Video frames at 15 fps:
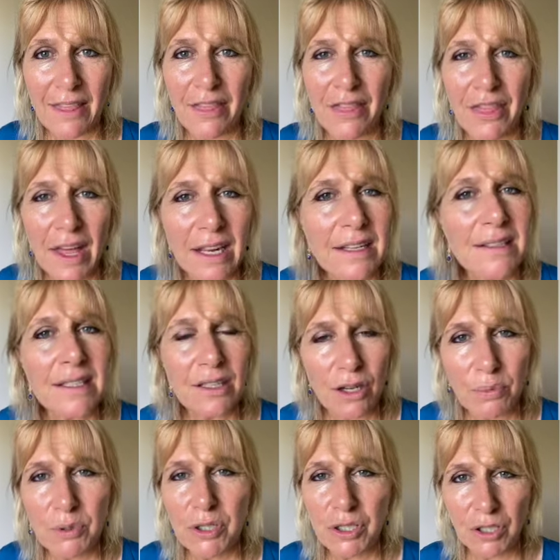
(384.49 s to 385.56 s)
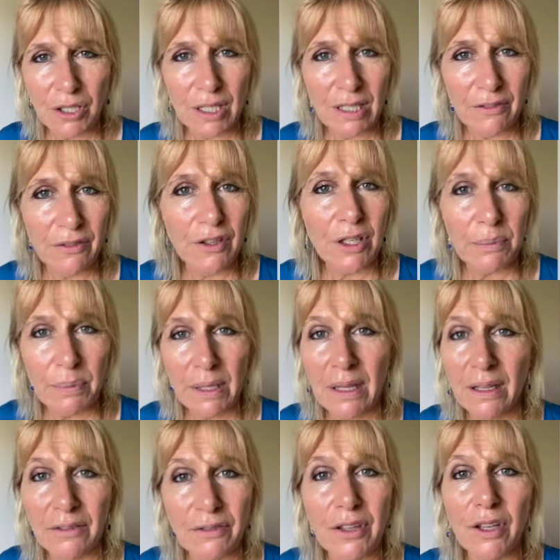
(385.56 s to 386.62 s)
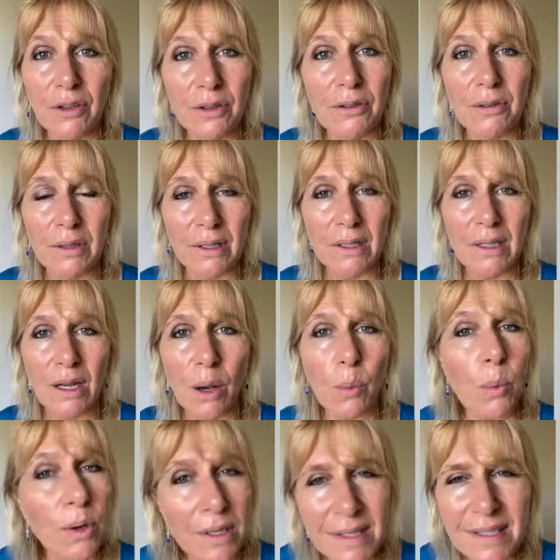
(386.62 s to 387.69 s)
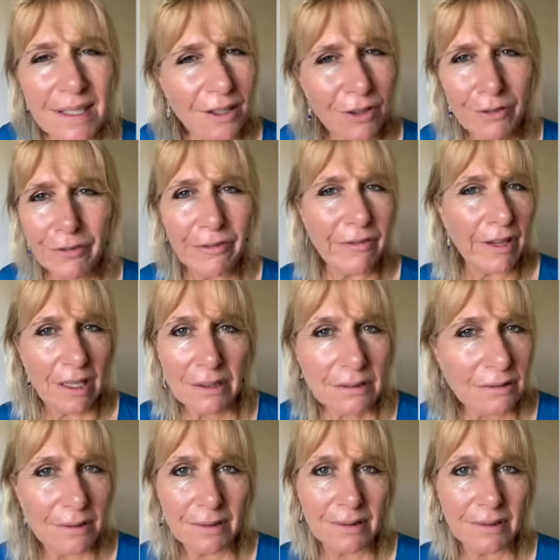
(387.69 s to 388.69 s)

that is the opportunity for you to be there for you. What is it you feel?